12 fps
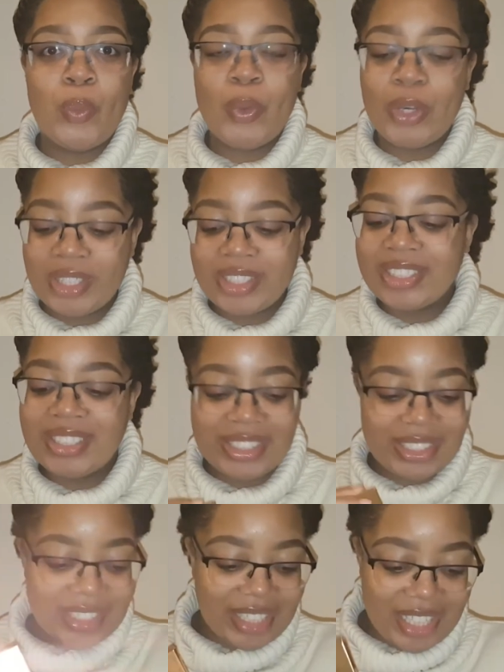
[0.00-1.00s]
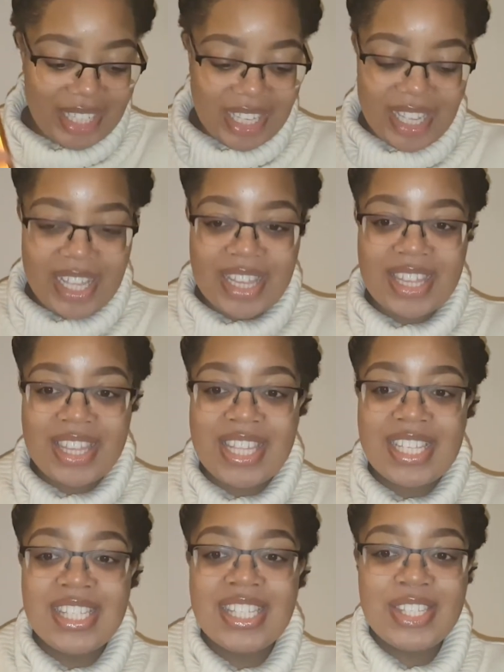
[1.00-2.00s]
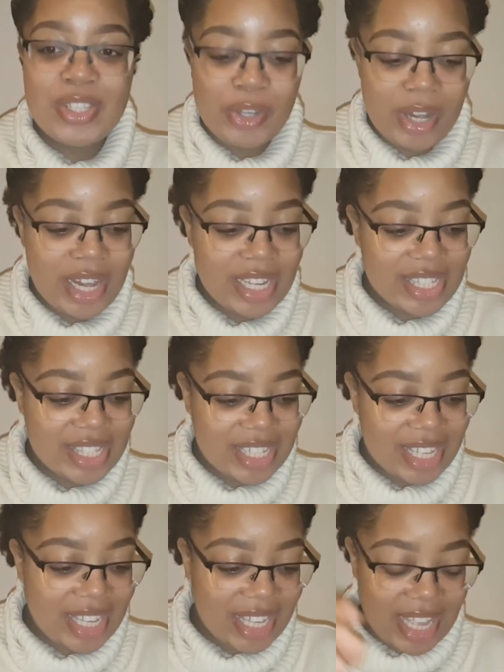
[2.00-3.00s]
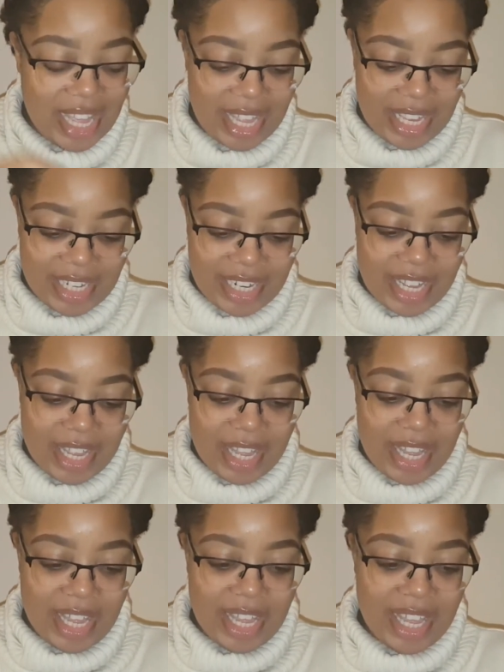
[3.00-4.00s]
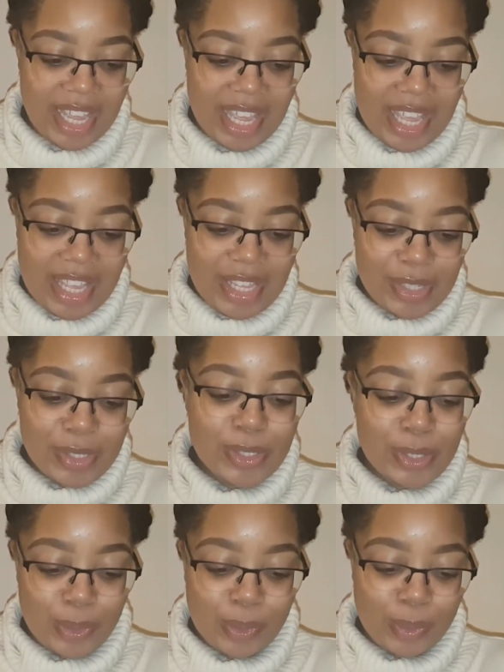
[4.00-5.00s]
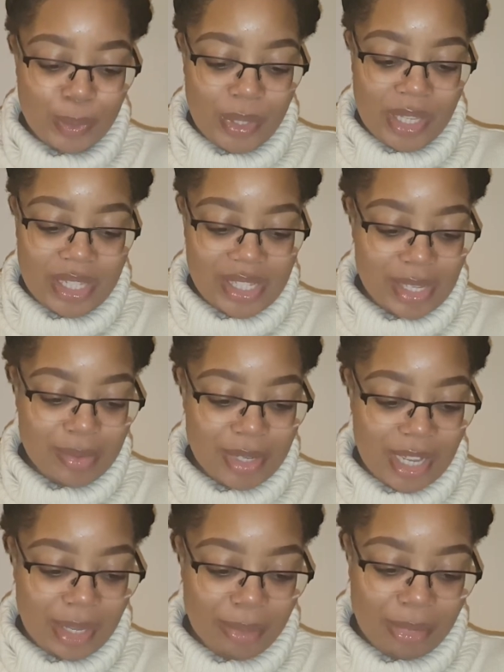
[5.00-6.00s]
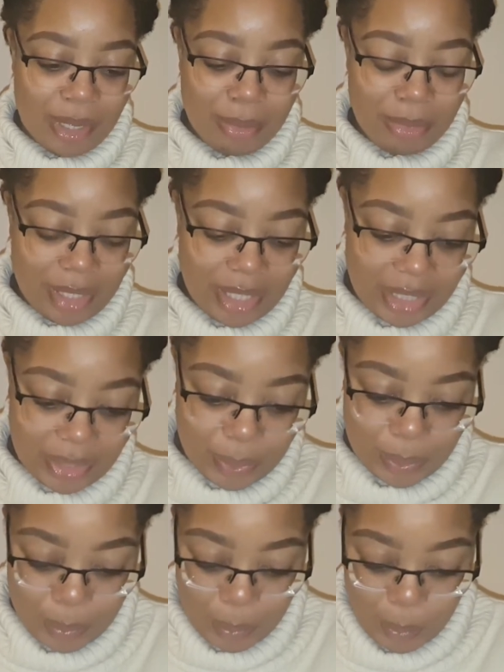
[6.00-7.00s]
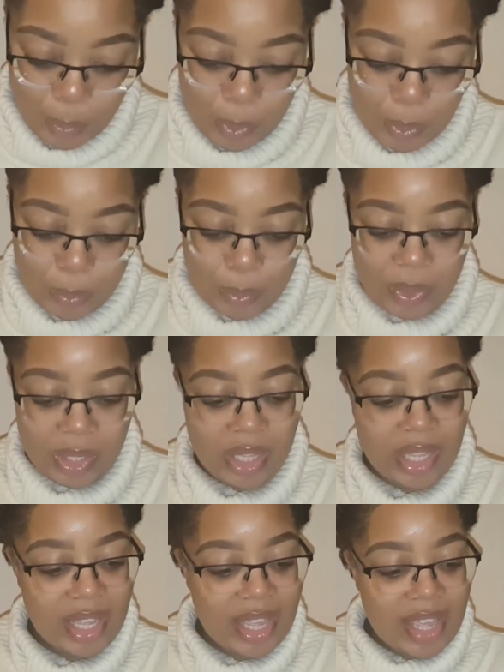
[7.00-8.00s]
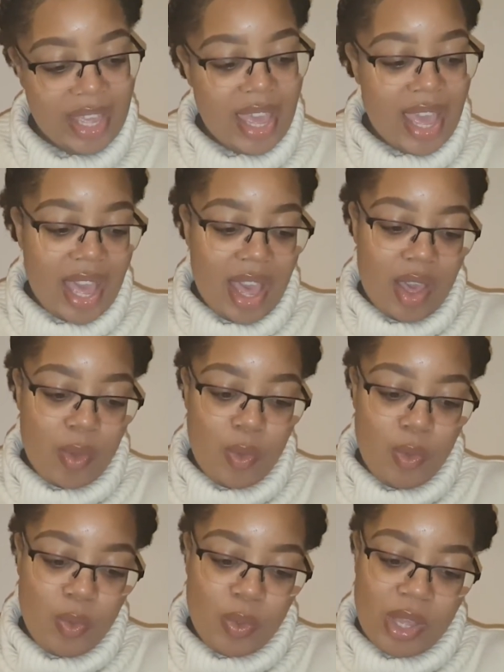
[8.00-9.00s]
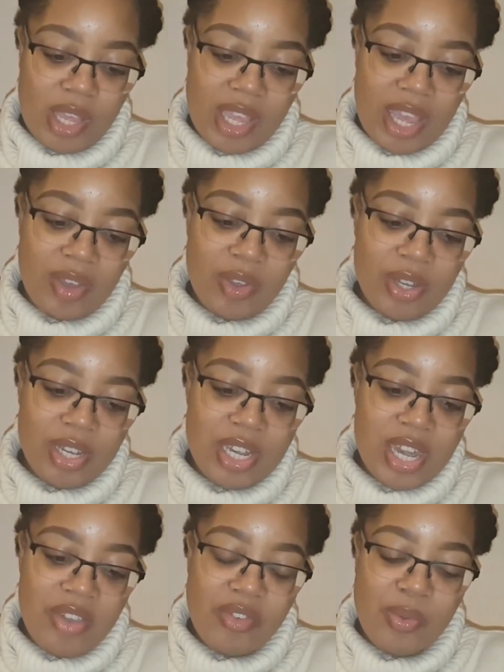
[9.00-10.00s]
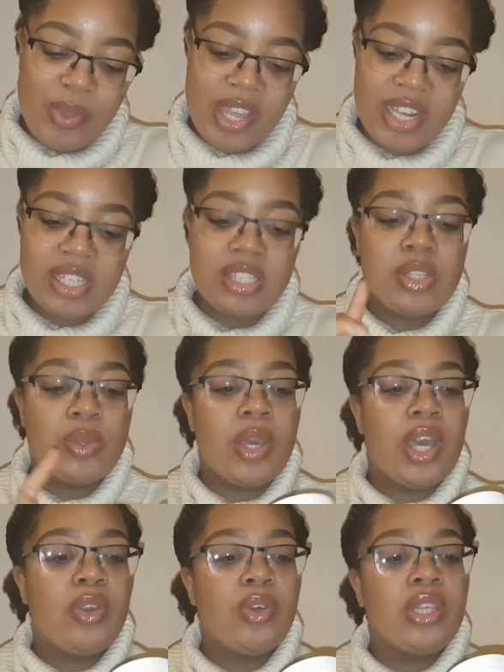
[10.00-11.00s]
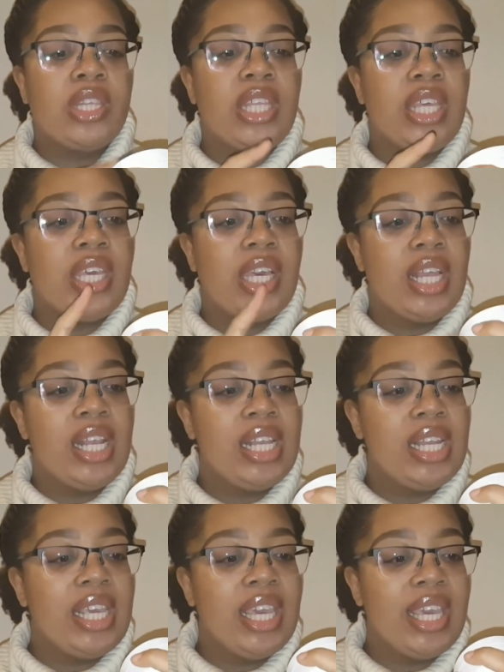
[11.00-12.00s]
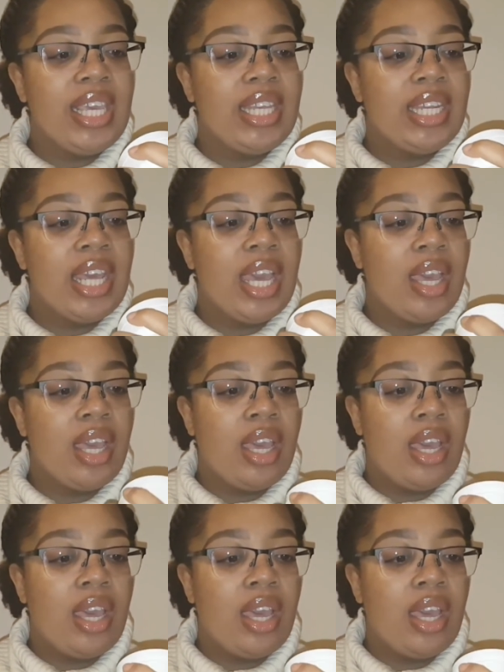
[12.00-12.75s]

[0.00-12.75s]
what? This is crazy and so cool at the same time. I'm like, whoa. Oh, I got another one. So I got the clean